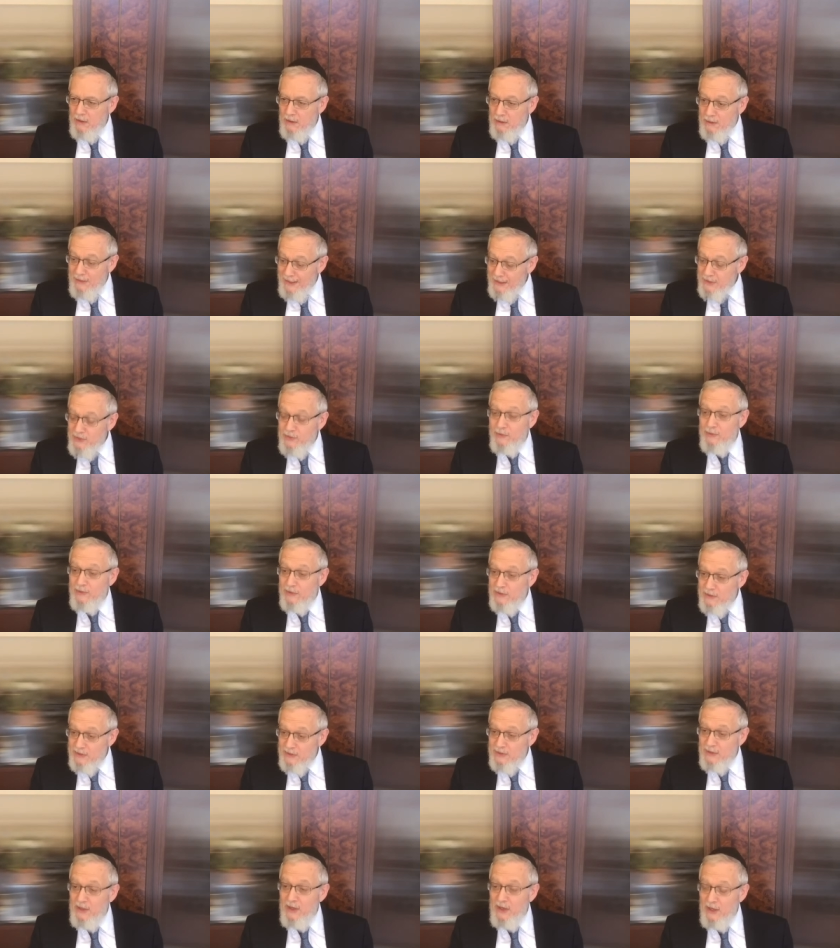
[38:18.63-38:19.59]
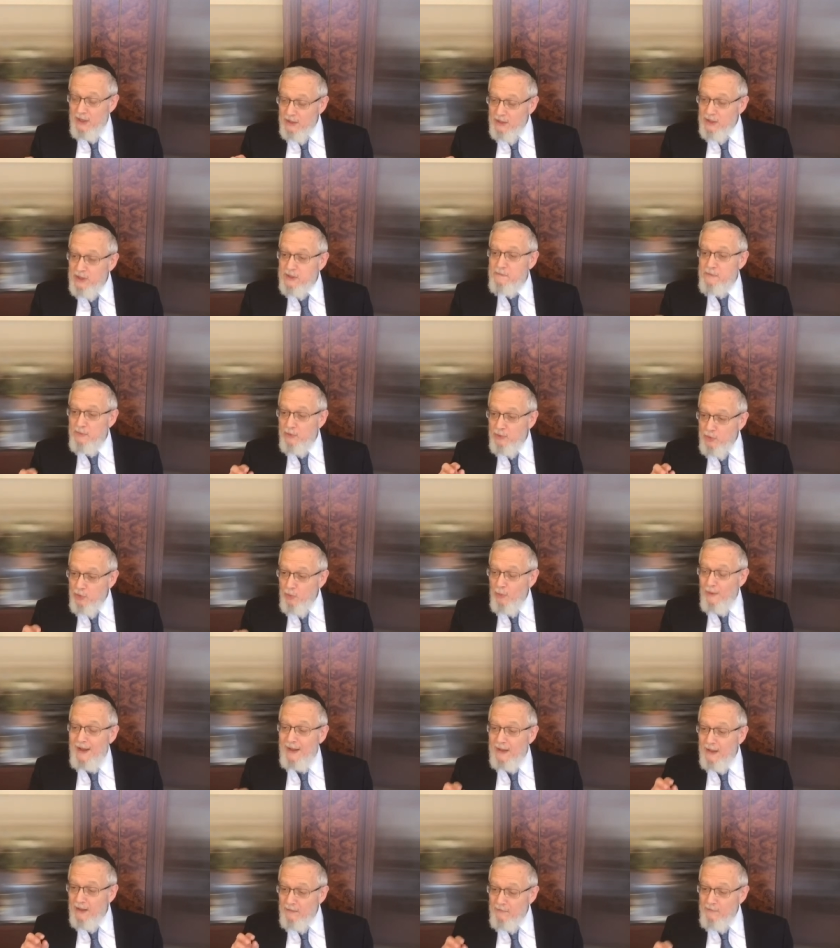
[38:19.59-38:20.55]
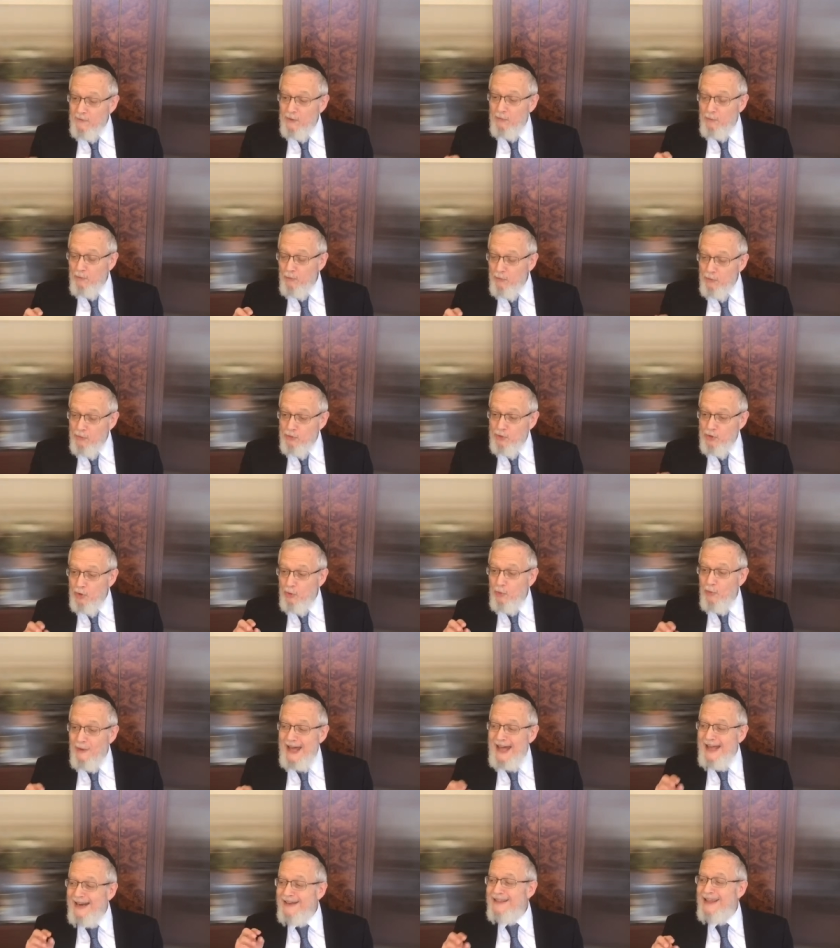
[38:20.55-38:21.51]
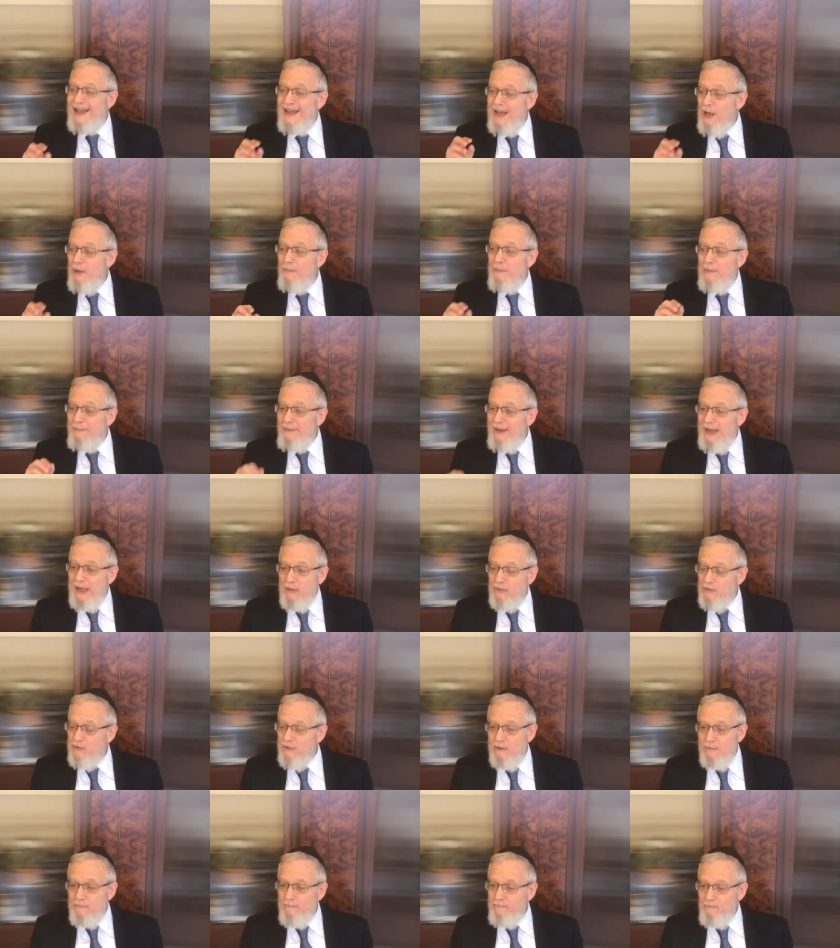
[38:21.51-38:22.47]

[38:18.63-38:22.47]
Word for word: The answer is the spirituality of the Jew, how did that come about?